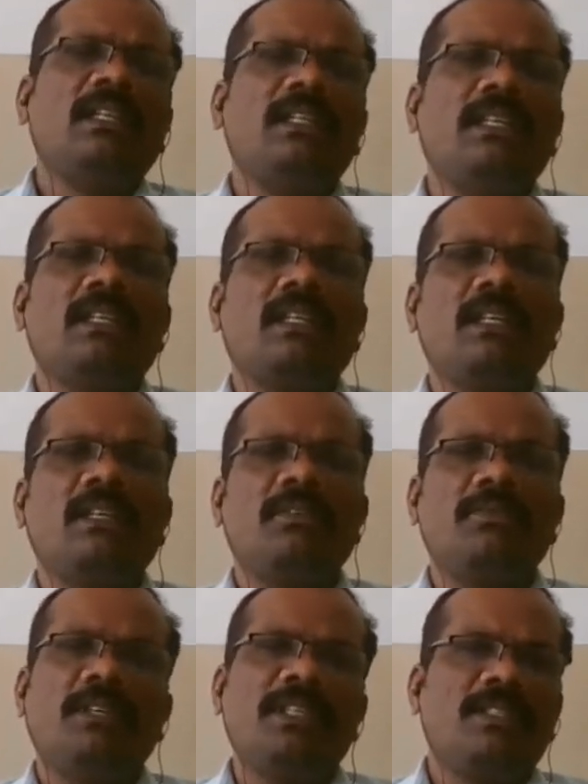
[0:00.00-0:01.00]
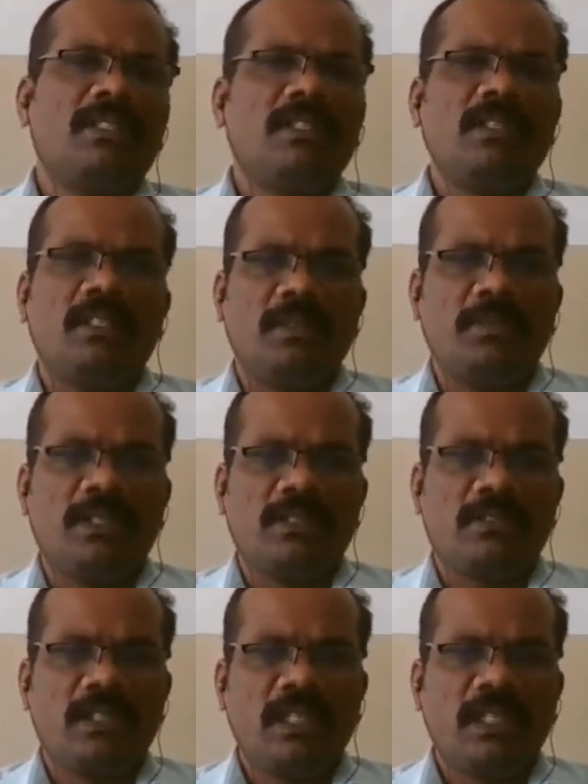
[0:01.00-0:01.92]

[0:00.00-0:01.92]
their wage determinations,